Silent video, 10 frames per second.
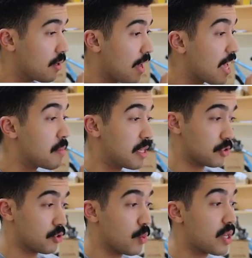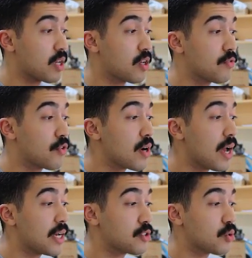amines. We can
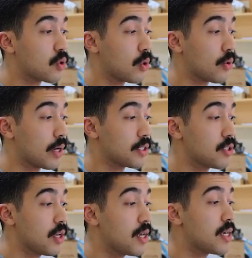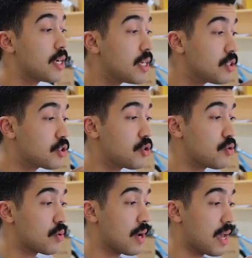convert acyl chlorides
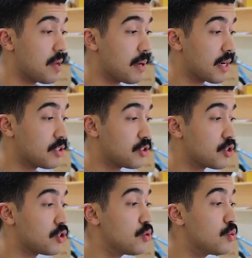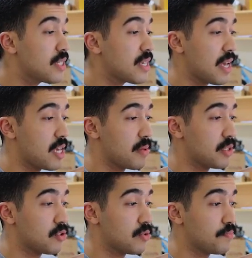into amides using
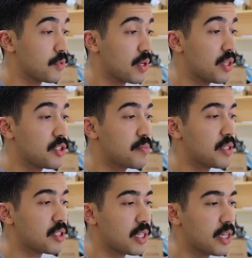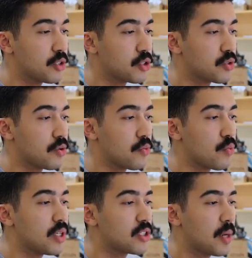amines. Okay, this basically here just
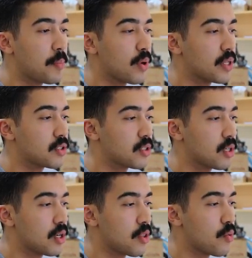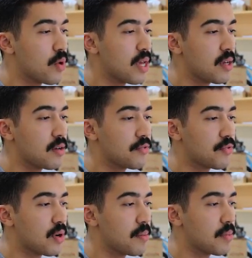separates the ring
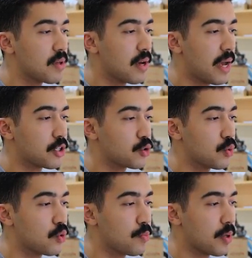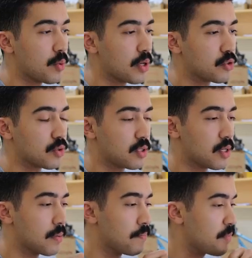from the actual group that we're interested in.